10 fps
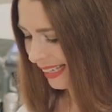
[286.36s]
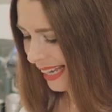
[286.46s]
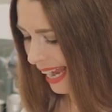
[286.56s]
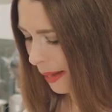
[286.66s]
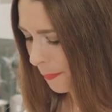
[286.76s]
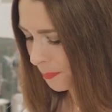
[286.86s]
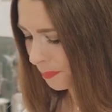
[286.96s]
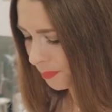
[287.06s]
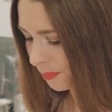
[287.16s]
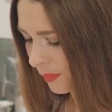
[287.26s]
Okay,
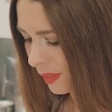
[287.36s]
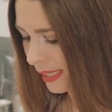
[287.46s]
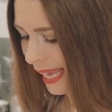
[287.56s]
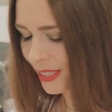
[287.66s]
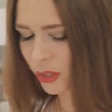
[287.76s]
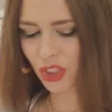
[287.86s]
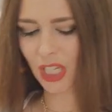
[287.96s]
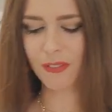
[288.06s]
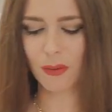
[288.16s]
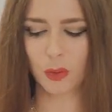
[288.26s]
get
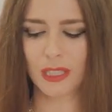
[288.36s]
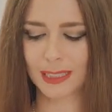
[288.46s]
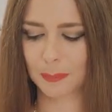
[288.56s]
yourself a wooden